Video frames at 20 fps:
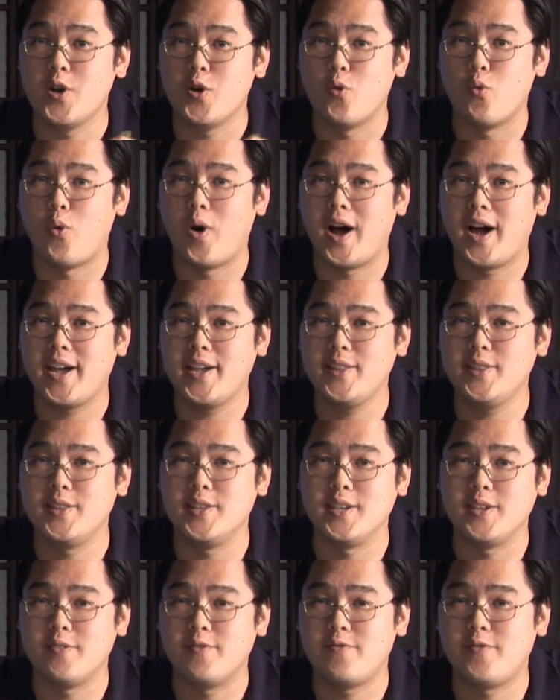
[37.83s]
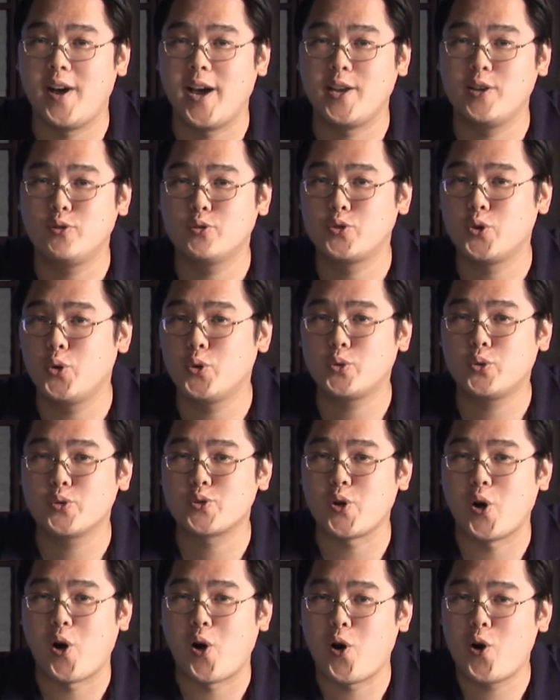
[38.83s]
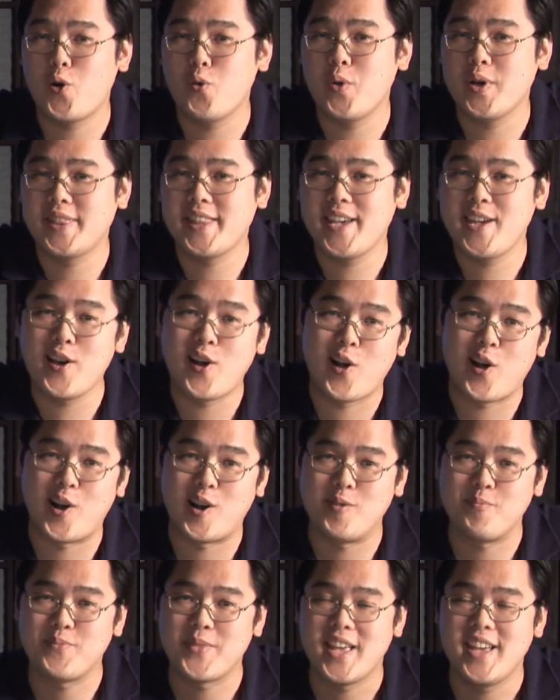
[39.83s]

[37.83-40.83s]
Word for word: why the final totals are what they are.